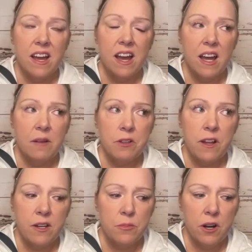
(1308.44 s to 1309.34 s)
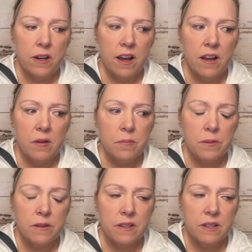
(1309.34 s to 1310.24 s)
I'm glad you brought up
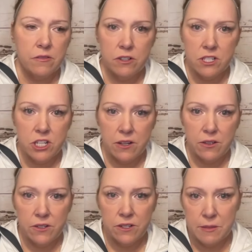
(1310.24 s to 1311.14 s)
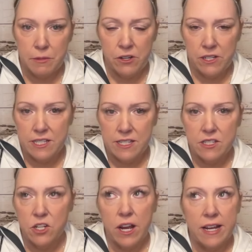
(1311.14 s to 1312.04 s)
adverse childhood
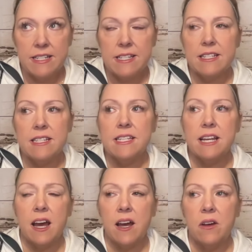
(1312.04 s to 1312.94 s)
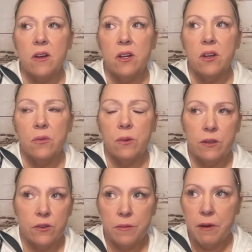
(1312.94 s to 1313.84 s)
experiences or ACEs. We
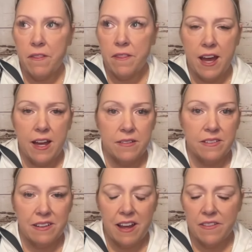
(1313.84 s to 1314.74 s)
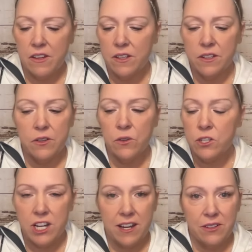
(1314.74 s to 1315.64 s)
learned about that at the
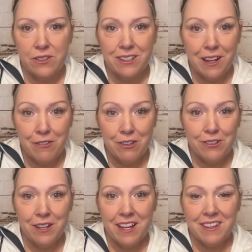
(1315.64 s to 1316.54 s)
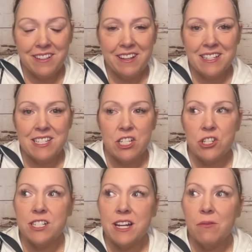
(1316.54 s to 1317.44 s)
early childhood level at the last
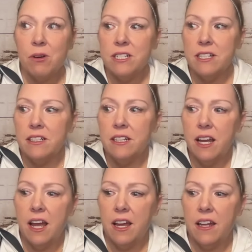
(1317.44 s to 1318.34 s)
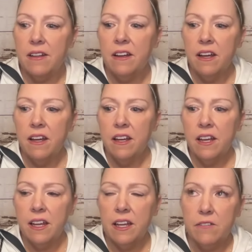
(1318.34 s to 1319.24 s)
district I worked in. And
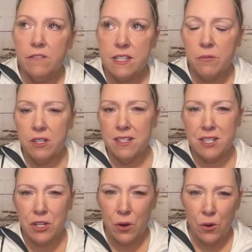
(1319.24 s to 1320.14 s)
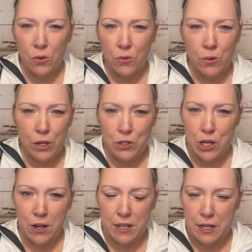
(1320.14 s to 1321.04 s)
if someone doesn't know what you're
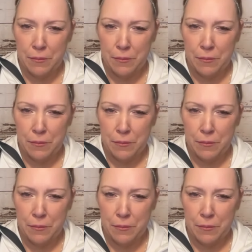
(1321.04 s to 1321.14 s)
talking